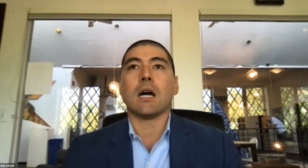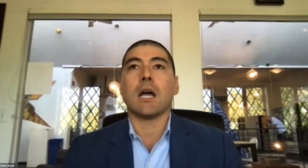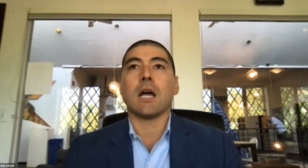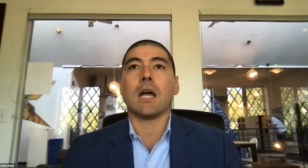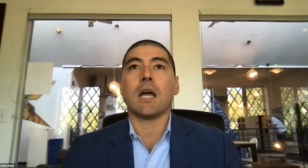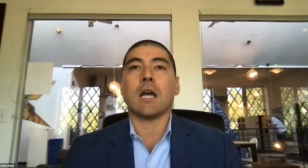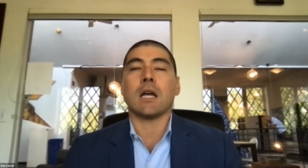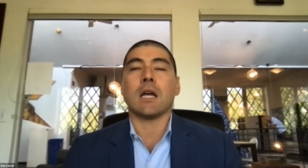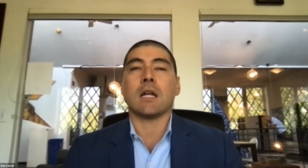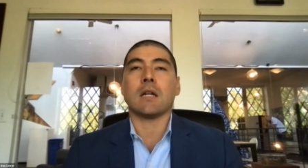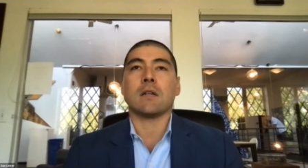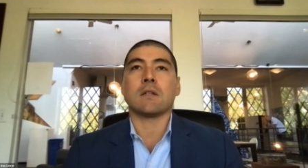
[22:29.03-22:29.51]

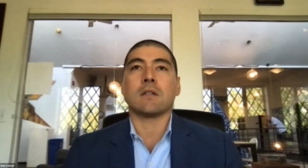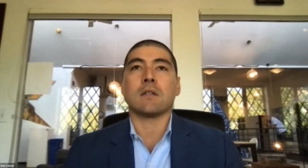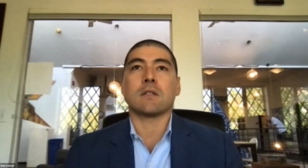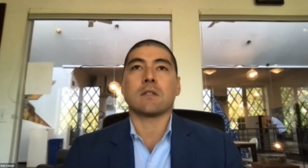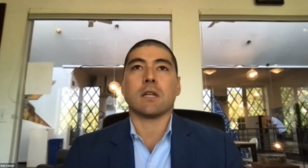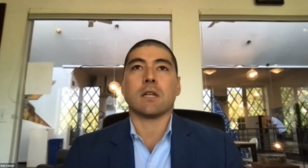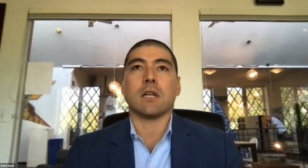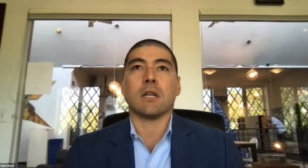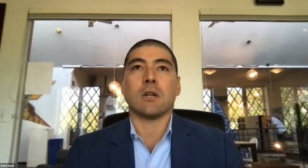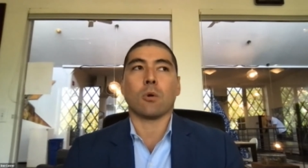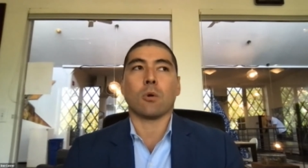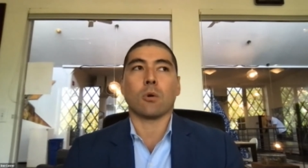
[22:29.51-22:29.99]
And
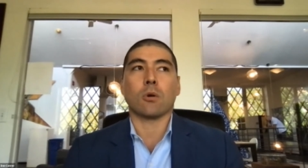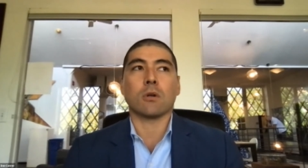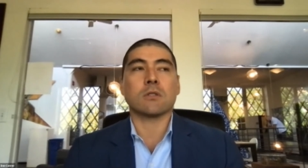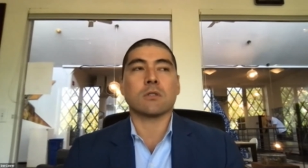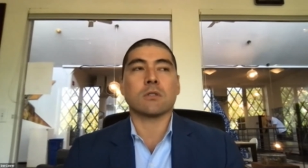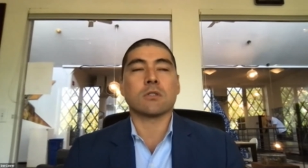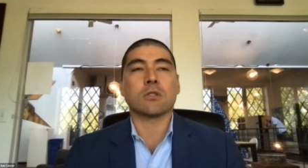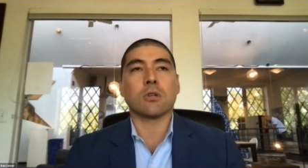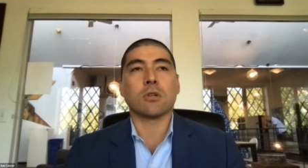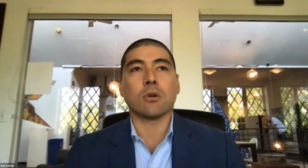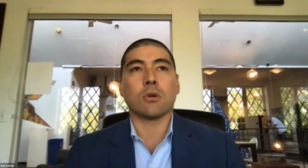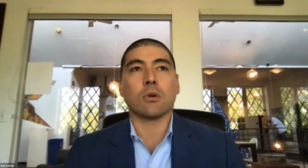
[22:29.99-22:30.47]
in order
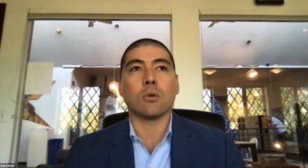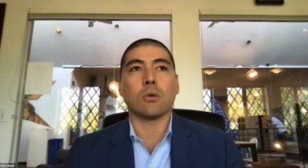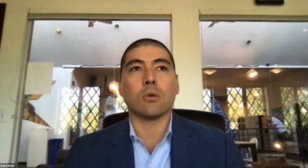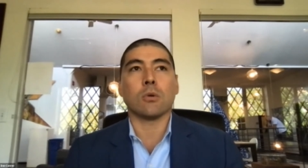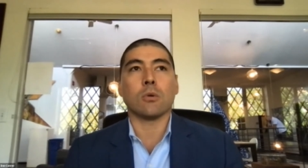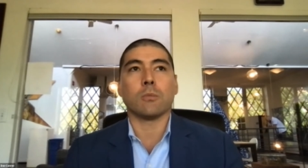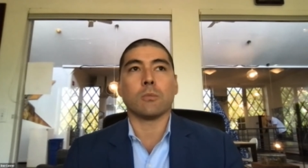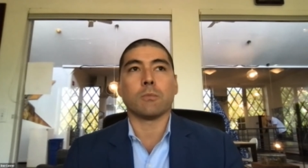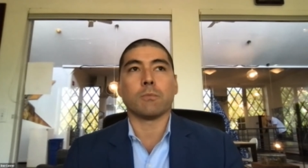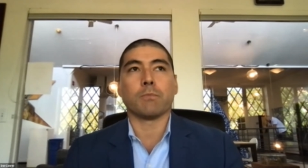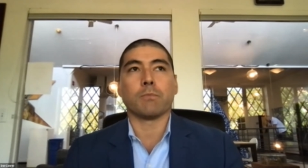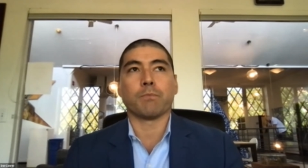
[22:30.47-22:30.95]
to